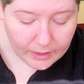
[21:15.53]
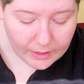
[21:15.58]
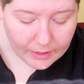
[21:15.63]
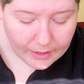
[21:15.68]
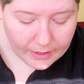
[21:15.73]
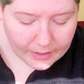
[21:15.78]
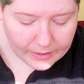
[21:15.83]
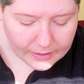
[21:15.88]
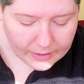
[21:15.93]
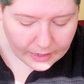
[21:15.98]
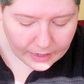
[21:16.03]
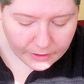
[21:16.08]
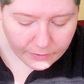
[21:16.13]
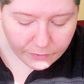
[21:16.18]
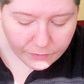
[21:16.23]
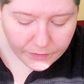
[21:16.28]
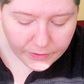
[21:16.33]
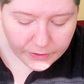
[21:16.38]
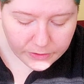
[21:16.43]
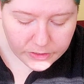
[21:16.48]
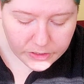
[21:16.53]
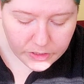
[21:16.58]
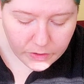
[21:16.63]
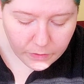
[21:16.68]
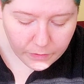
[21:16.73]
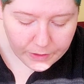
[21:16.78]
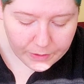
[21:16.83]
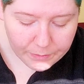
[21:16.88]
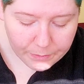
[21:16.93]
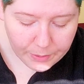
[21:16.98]
I feel so
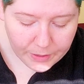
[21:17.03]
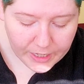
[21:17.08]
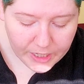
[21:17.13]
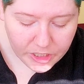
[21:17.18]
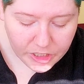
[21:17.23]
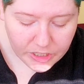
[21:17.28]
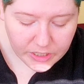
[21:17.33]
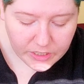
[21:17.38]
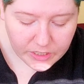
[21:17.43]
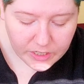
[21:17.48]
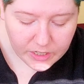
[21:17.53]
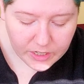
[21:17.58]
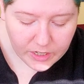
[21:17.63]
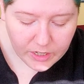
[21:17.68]
impatient,